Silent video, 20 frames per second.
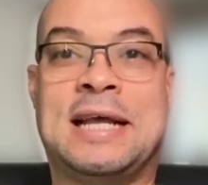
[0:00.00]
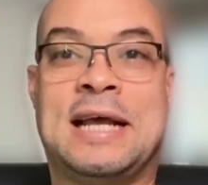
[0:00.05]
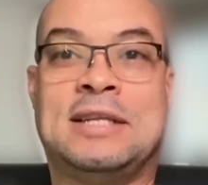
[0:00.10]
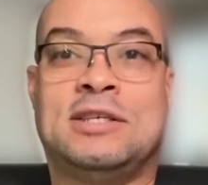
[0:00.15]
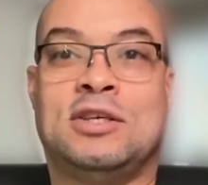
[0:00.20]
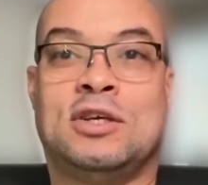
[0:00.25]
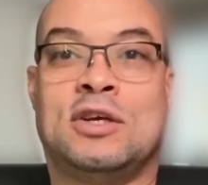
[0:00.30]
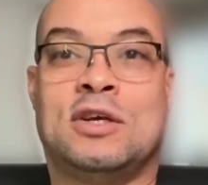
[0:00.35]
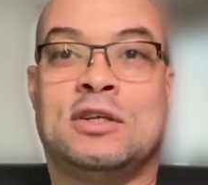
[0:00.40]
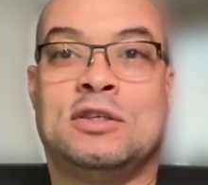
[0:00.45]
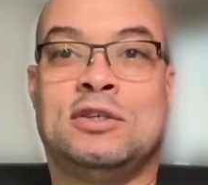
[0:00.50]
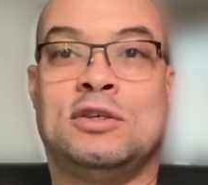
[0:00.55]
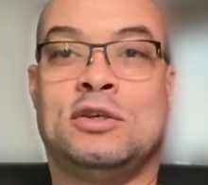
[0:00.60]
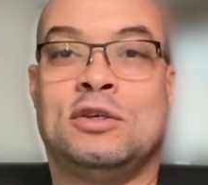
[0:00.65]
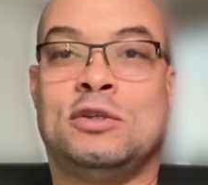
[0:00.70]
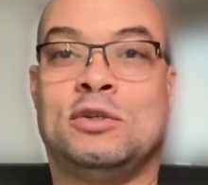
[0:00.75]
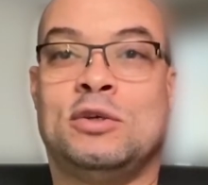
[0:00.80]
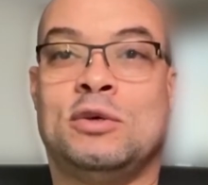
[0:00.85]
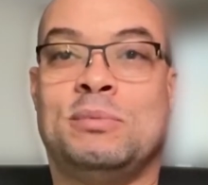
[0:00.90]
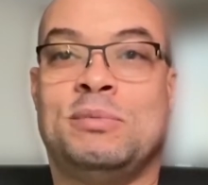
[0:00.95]
that you
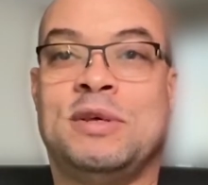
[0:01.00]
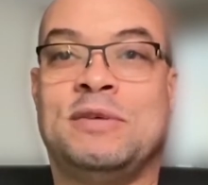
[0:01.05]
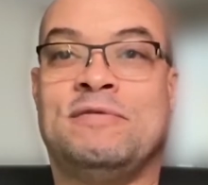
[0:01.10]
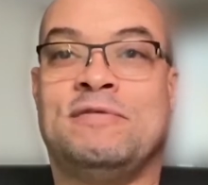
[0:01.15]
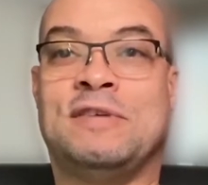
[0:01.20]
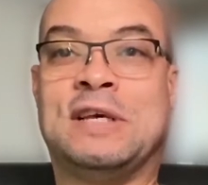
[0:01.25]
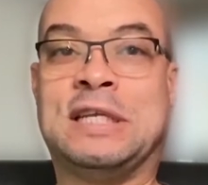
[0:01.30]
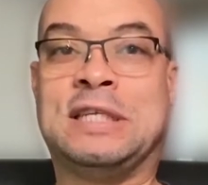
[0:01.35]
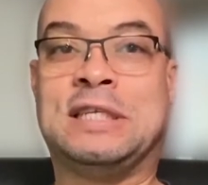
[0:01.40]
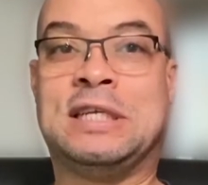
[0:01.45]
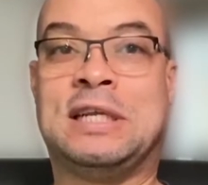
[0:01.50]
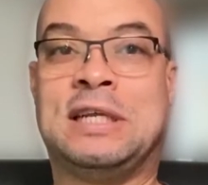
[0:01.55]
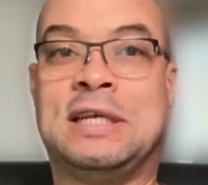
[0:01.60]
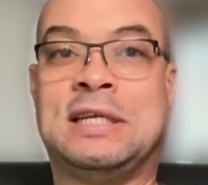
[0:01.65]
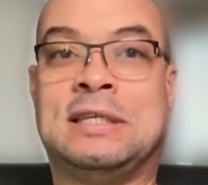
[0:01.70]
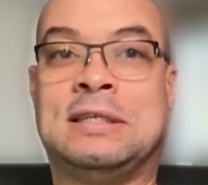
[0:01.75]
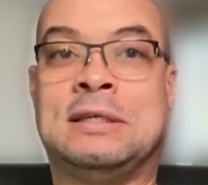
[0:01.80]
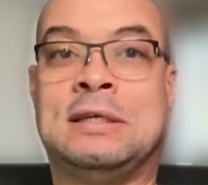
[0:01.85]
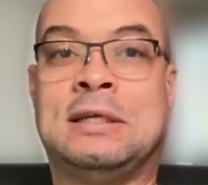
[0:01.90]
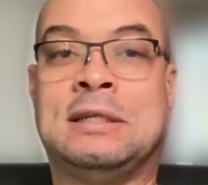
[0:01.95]
continue to be
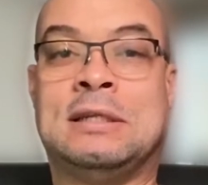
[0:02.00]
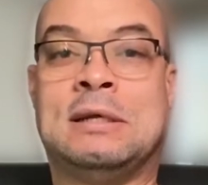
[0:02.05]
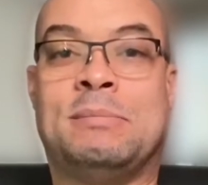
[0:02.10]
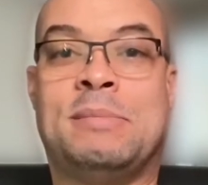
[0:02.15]
vigilant in